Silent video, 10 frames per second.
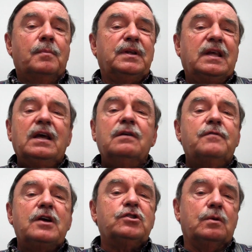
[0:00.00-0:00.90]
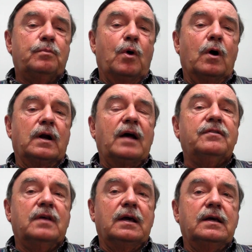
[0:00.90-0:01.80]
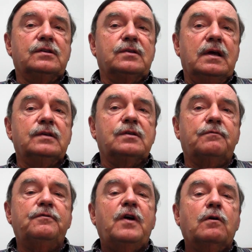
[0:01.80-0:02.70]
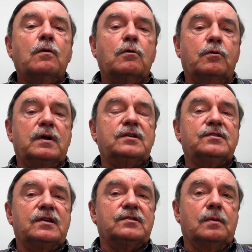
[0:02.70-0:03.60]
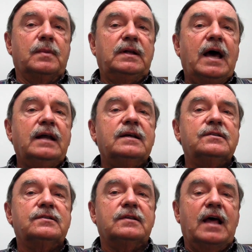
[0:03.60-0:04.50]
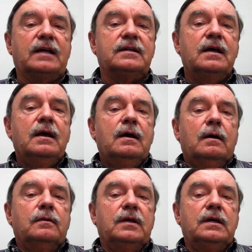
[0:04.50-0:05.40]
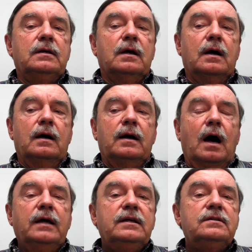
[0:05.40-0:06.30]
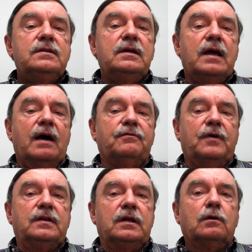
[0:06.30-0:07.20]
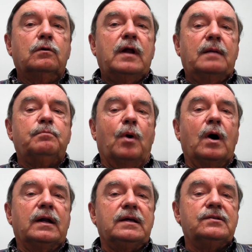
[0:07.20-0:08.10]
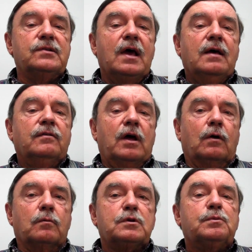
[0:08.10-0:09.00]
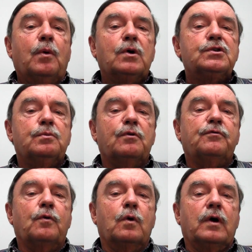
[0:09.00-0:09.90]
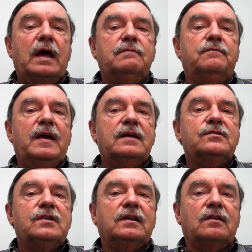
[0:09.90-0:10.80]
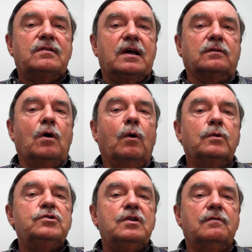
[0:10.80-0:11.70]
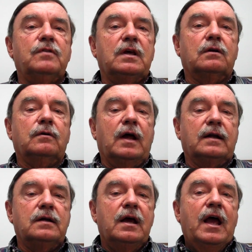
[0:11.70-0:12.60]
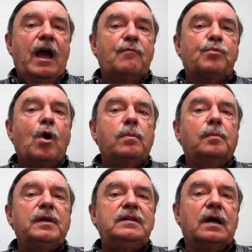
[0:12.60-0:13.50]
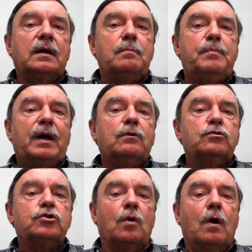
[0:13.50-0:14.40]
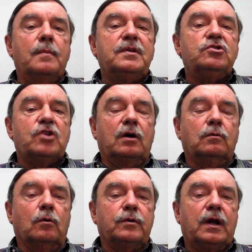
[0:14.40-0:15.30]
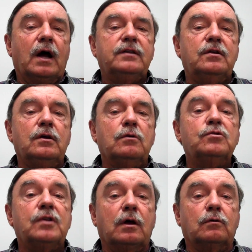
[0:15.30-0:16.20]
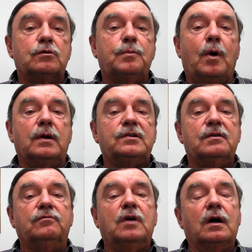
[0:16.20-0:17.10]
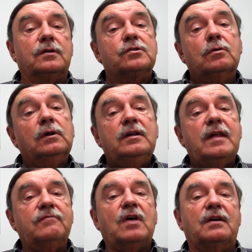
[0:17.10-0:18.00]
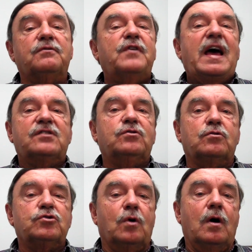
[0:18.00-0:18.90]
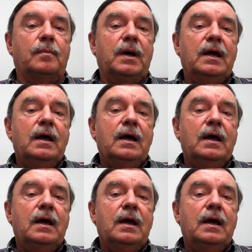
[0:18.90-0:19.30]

But the innovation part, I think, is a fairer criticism, and that is that the IETF and the internet bodies that are responsible for advancing the technology of the internet have probably done a better job in general than ITU standards bodies have done. Certainly they've done a faster job.